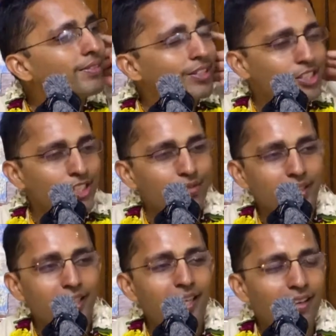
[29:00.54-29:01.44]

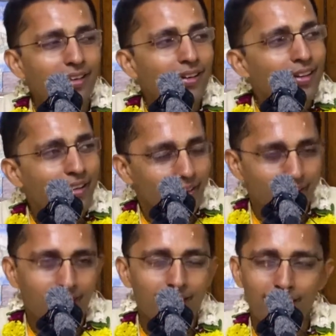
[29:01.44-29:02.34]
Srimati
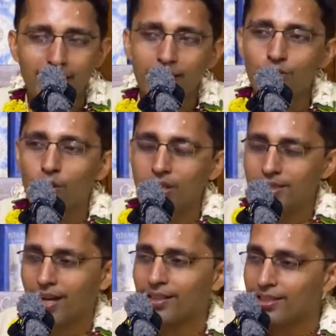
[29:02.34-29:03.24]
Radharani. Tomorrow
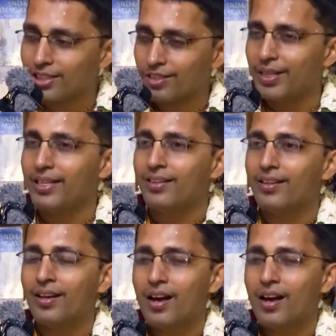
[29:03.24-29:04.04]
is Radhashtami.